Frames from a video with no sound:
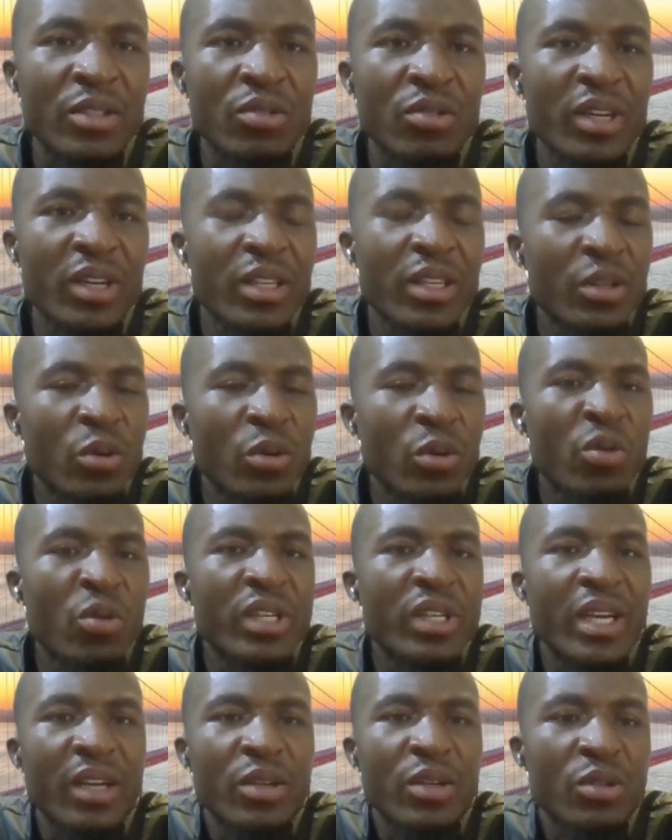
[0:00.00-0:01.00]
to rightly own
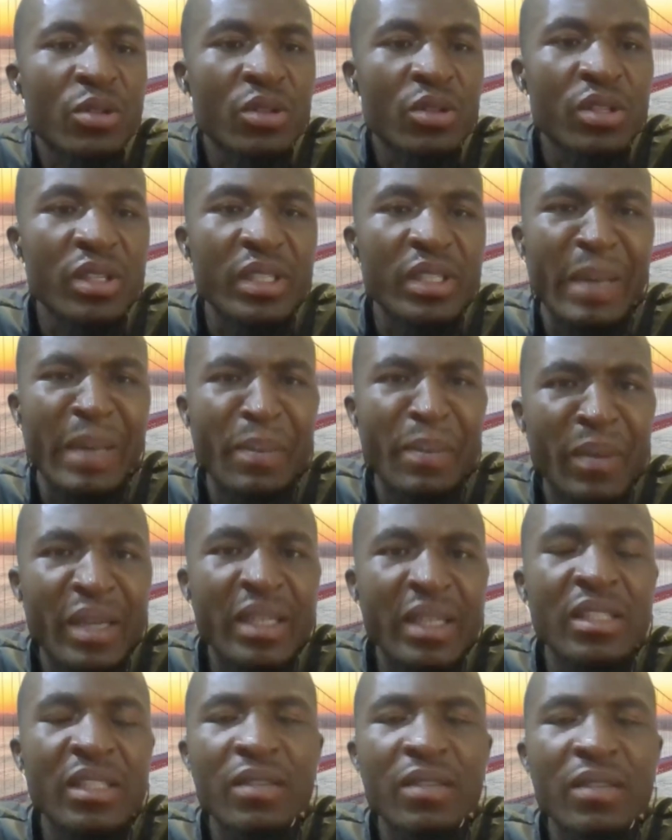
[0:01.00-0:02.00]
their resources and
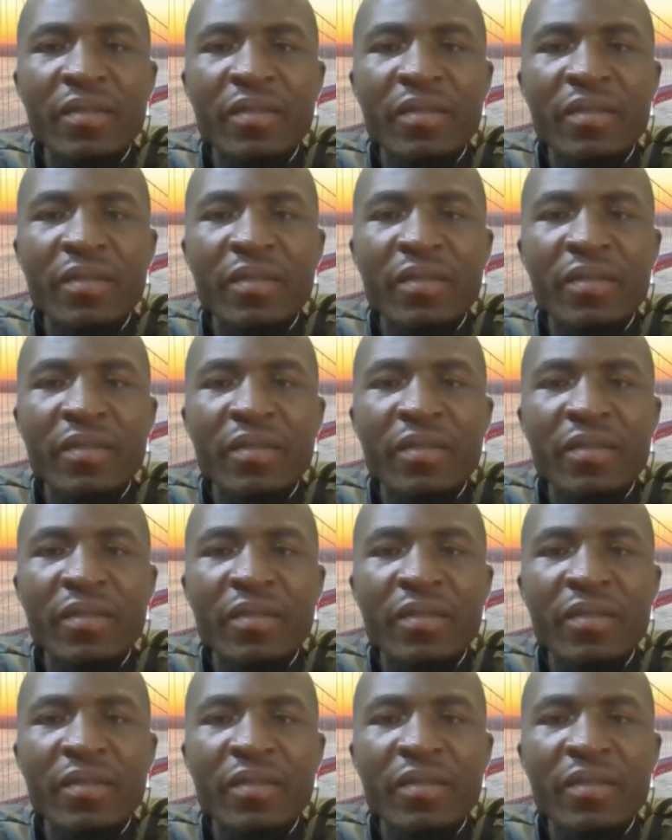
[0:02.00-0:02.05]
manage it